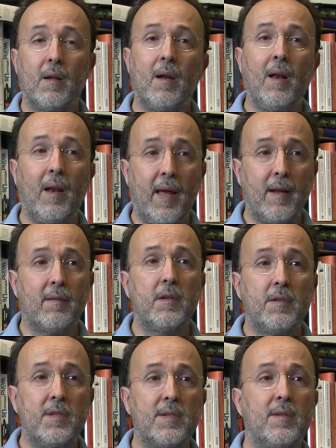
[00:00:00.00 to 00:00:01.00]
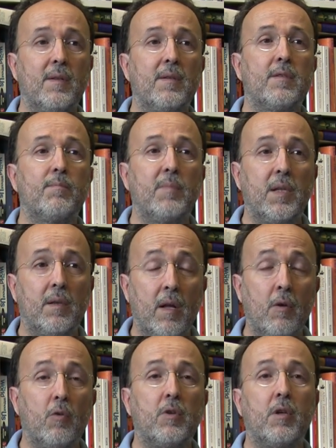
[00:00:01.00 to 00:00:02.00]
Let the distance be
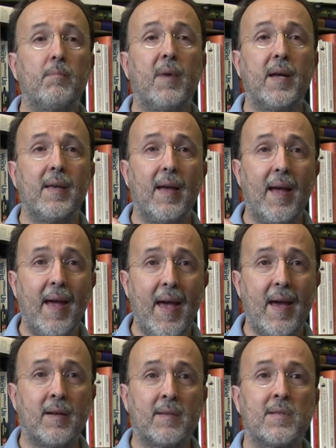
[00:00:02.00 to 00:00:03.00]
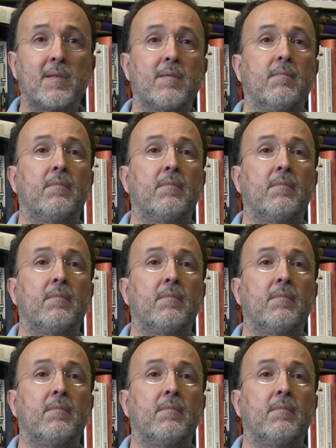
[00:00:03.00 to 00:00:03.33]
denoted by X.